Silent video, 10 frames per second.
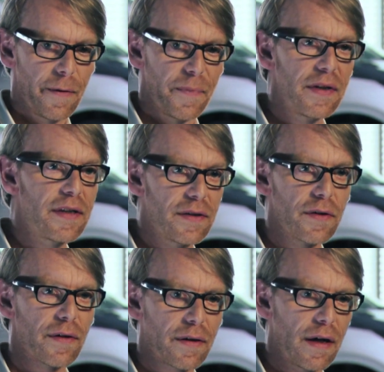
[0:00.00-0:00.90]
this is
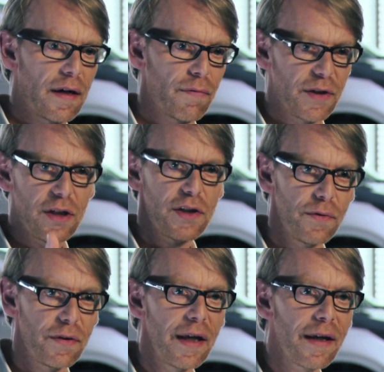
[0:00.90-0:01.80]
a car which is
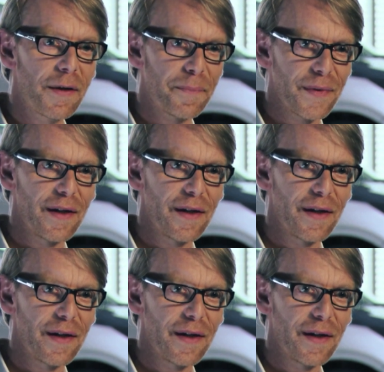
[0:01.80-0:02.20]
unique